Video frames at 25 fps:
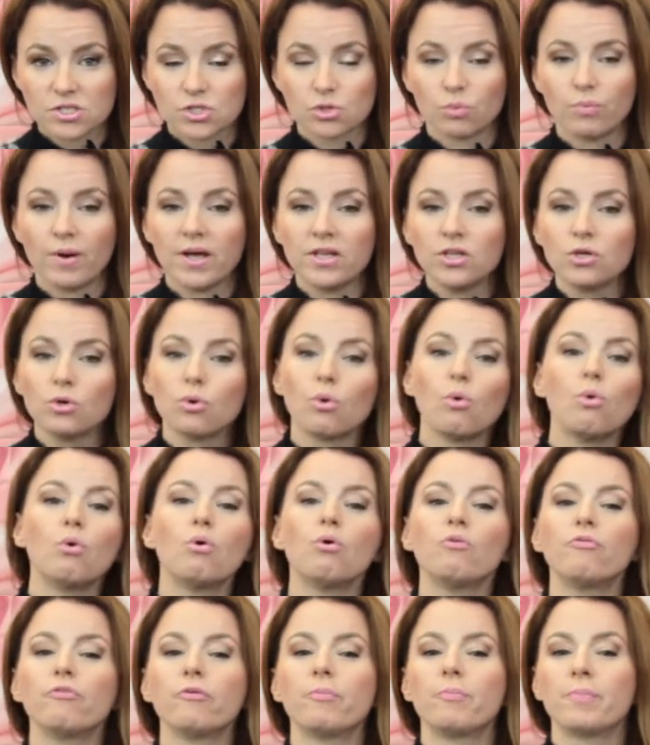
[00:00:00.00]
So when you
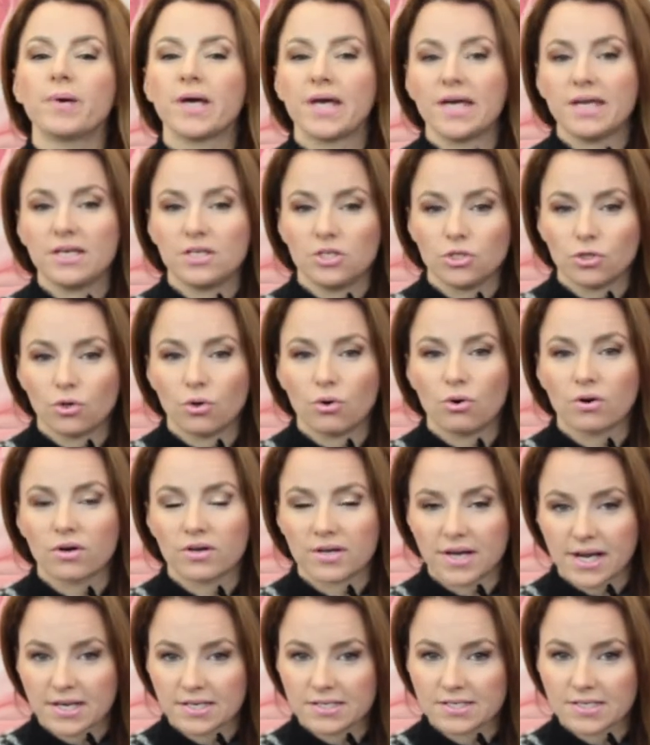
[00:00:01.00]
overpay your
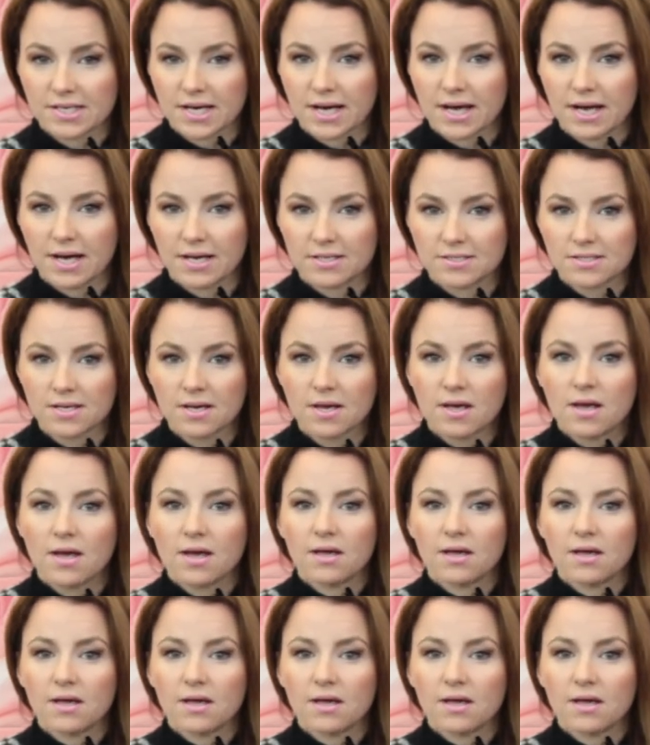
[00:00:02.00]
credit card,